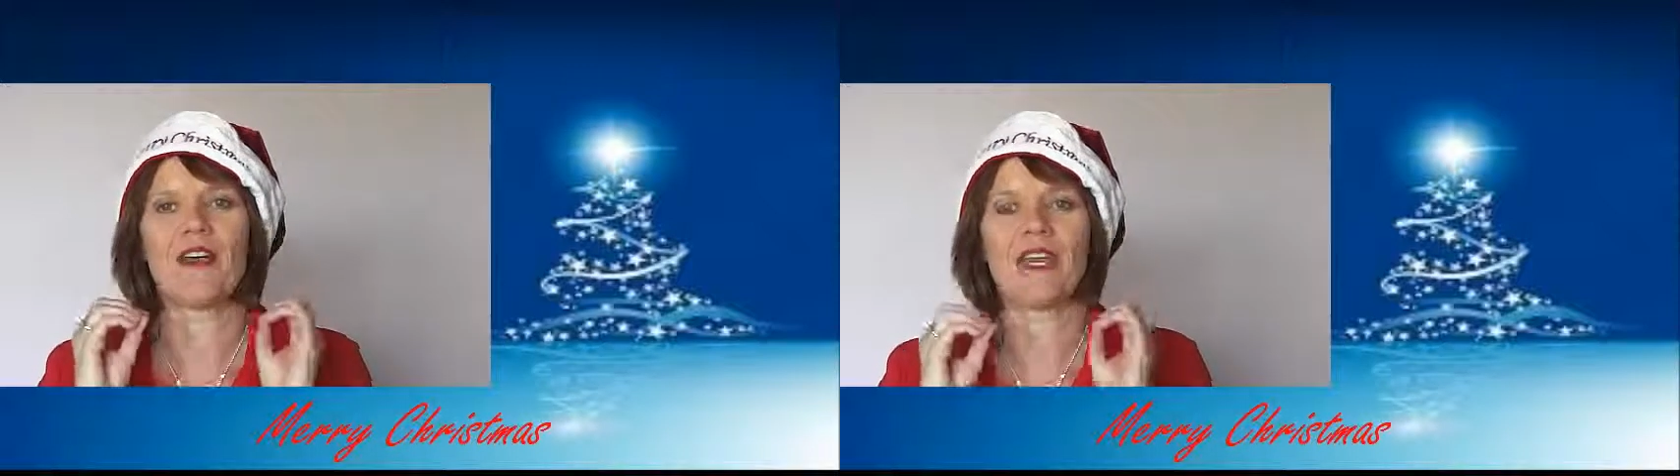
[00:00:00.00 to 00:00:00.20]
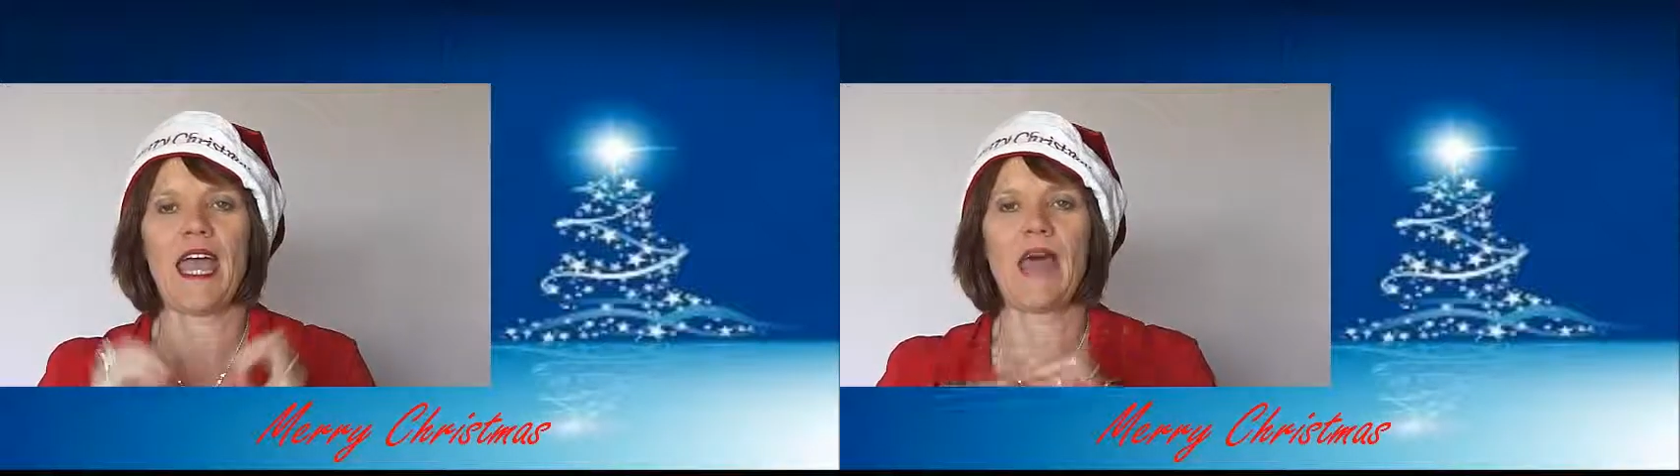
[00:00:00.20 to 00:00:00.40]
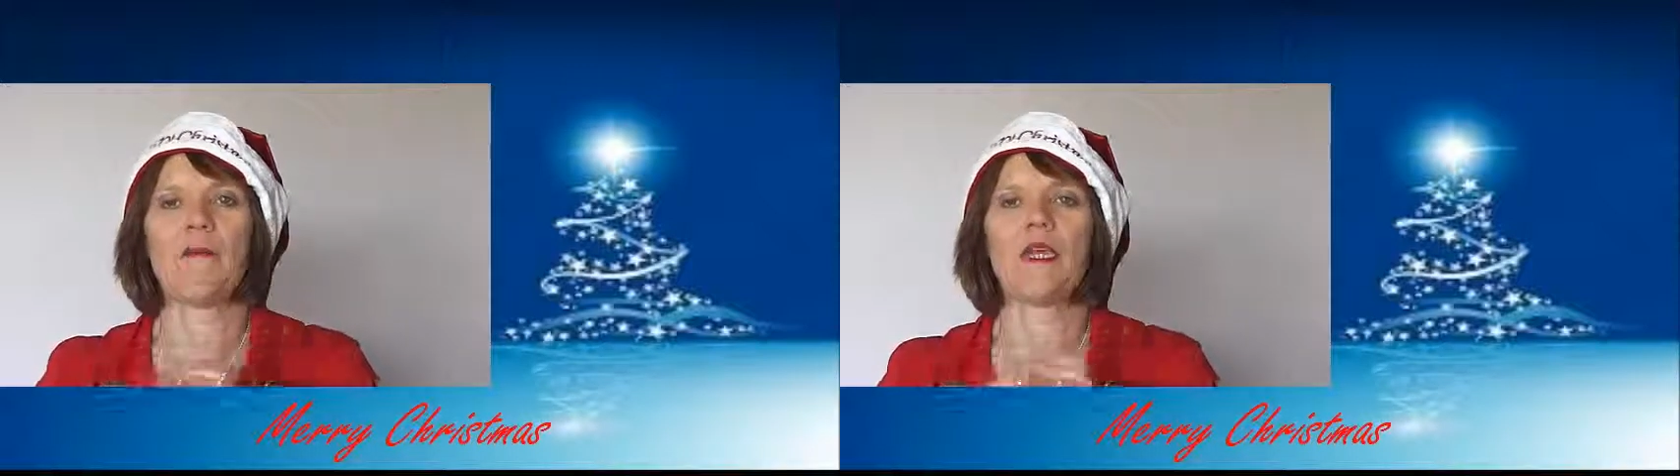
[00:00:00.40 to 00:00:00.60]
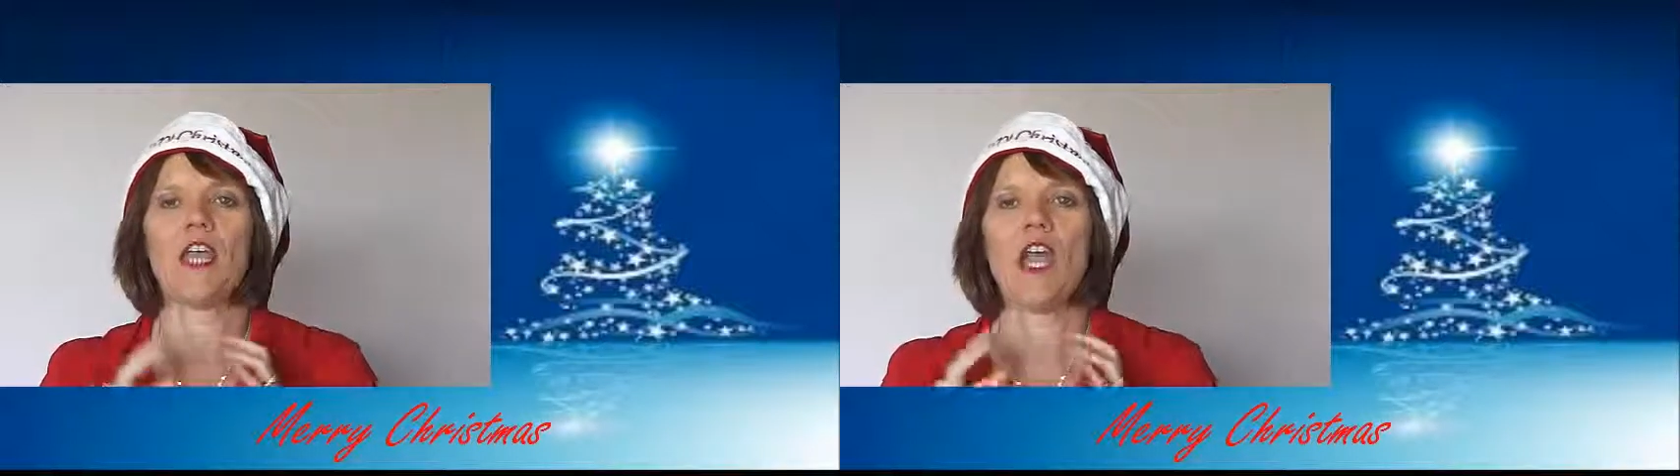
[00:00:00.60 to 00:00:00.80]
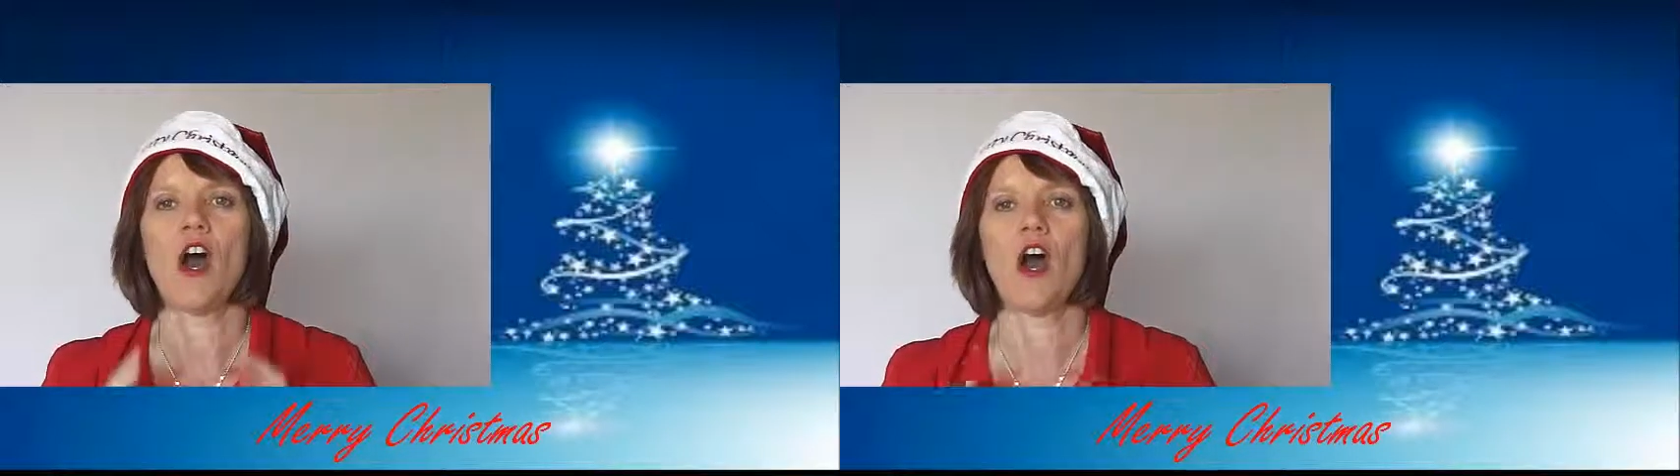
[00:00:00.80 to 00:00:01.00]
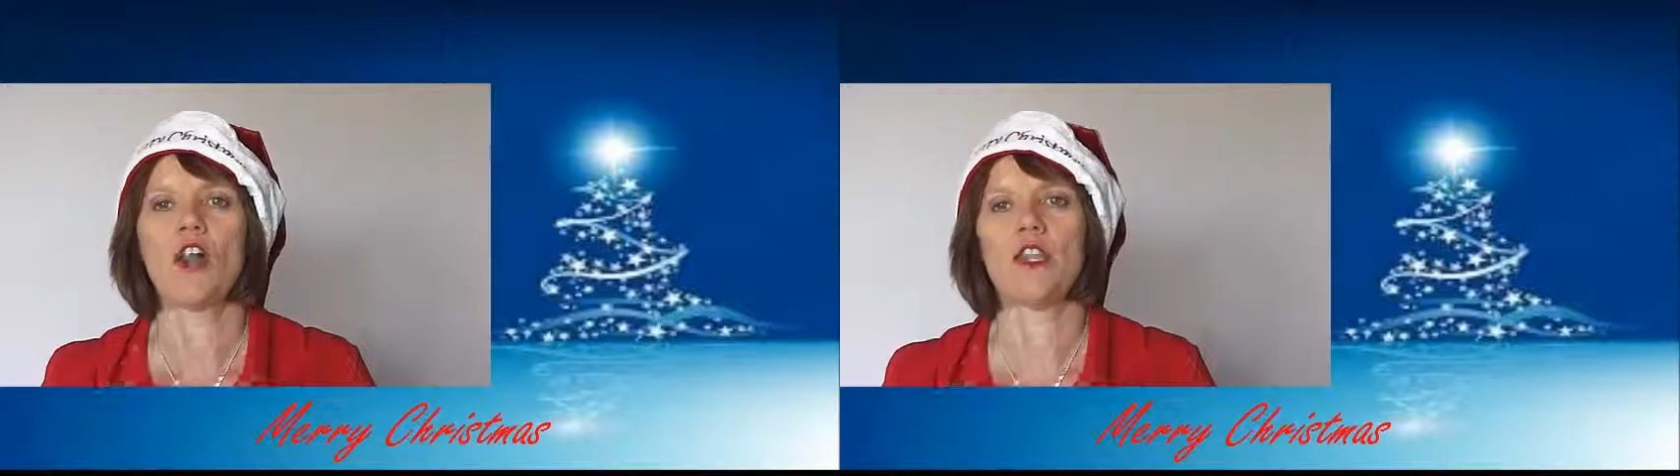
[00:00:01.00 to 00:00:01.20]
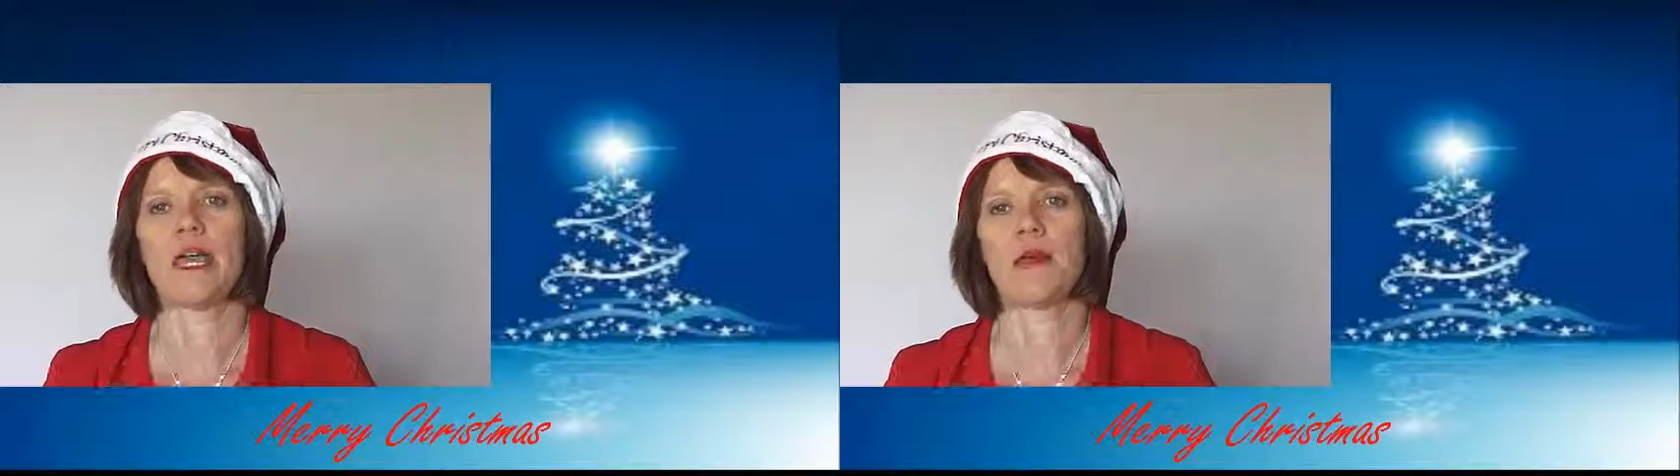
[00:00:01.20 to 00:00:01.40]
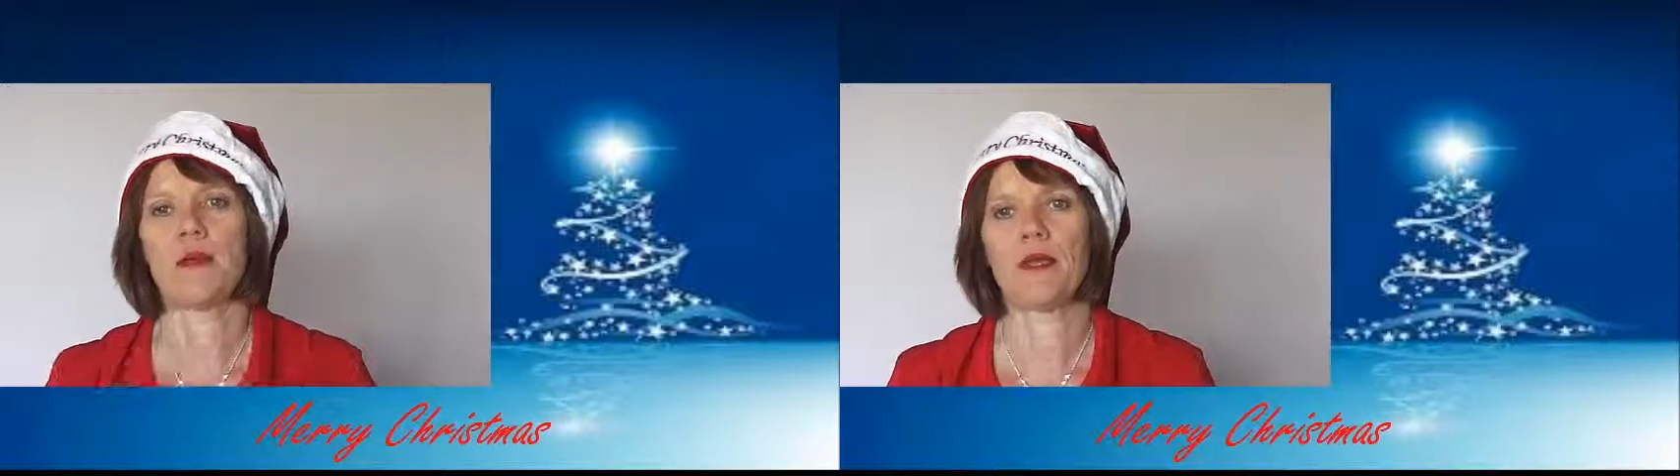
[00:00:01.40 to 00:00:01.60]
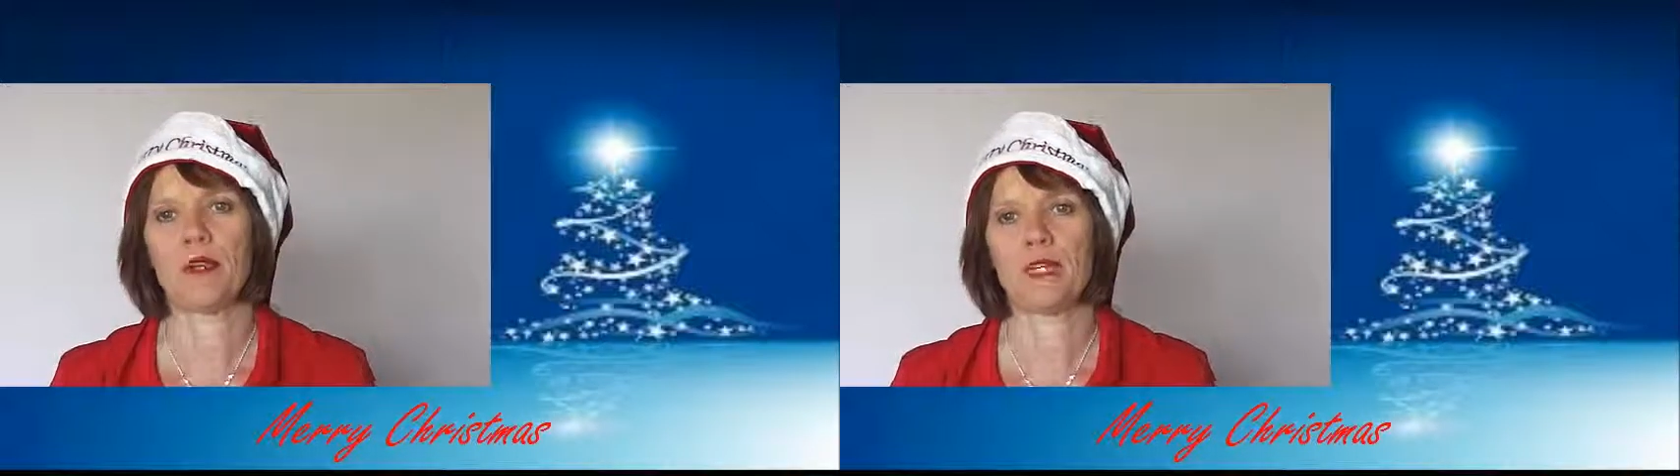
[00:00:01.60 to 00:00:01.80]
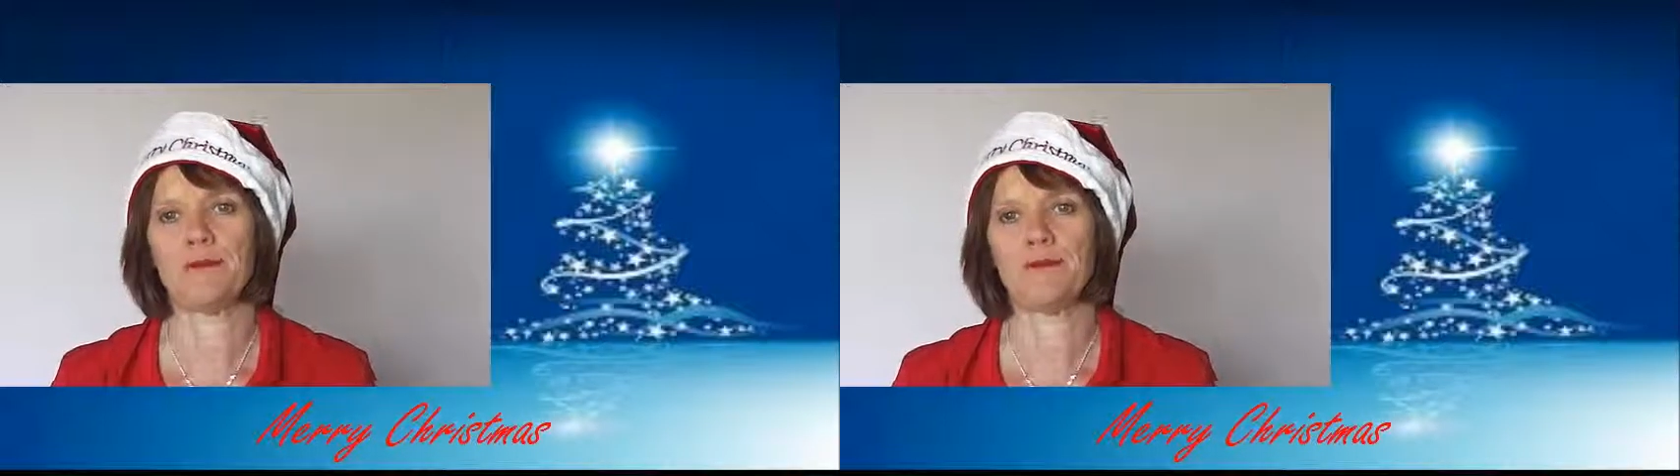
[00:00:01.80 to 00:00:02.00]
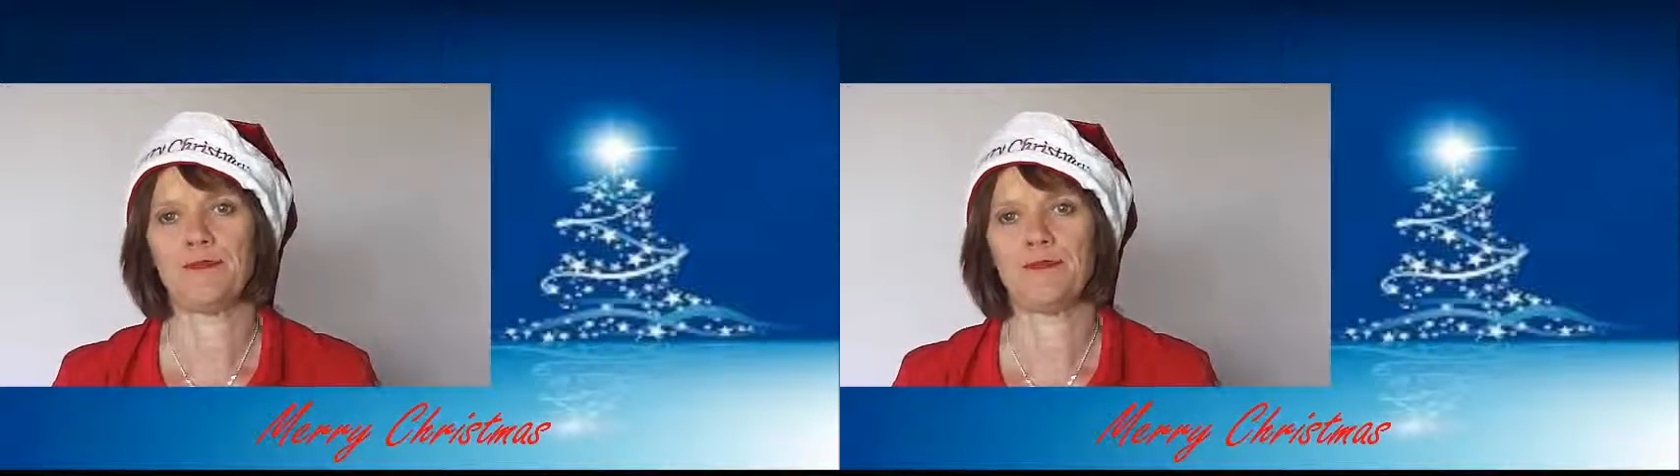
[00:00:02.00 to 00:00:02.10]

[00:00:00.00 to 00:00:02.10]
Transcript: and happy holiday period.